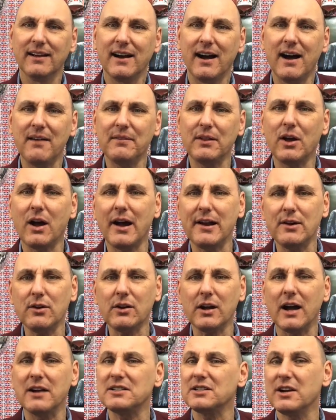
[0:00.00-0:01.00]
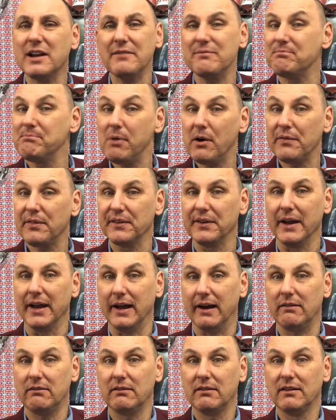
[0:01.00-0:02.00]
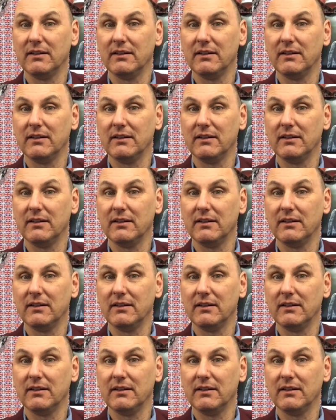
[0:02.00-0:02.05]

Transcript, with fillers: I've, I look. I don't even bother now.